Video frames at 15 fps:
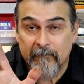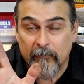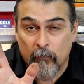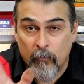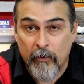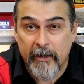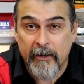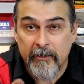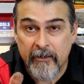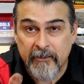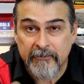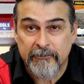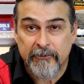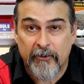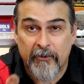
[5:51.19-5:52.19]
We're
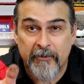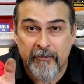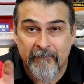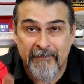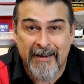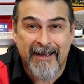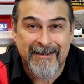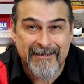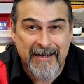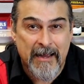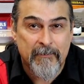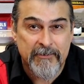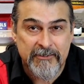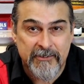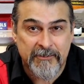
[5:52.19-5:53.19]
concerned of not
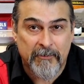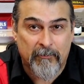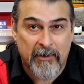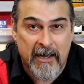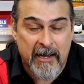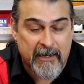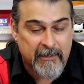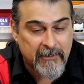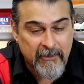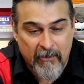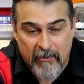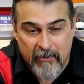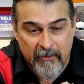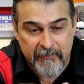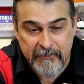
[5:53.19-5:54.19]
damaging the block.
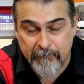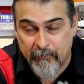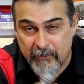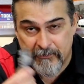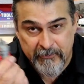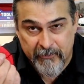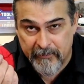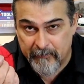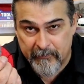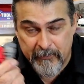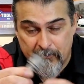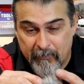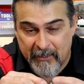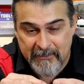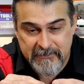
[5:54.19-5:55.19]
All of these parts are going to be
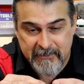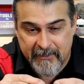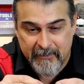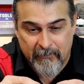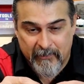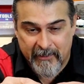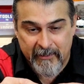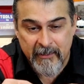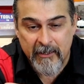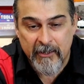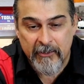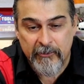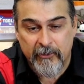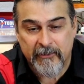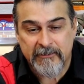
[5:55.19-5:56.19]
replaced anyway.
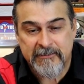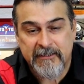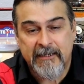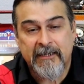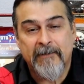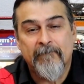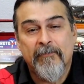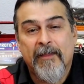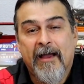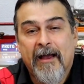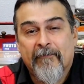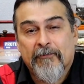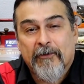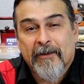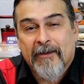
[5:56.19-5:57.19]
You can see
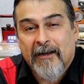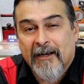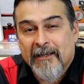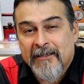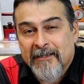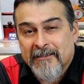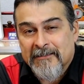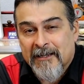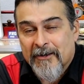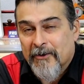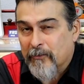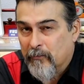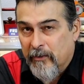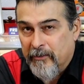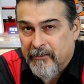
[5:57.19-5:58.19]
after I clean these how
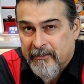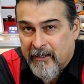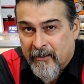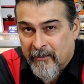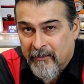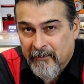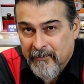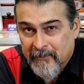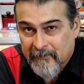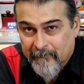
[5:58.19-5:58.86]
corroded they are.